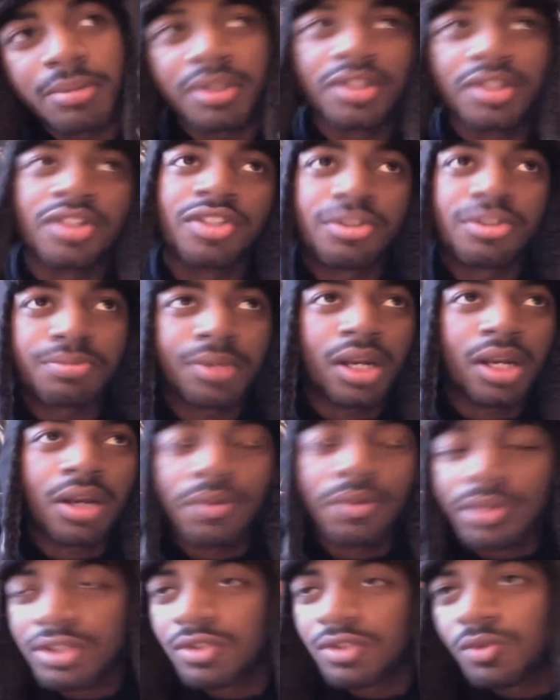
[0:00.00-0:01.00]
but then Spirit
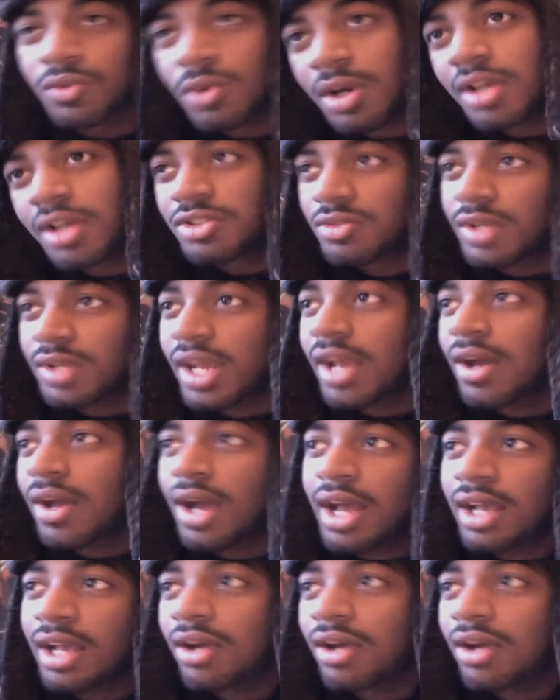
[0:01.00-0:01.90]
went to 1, so now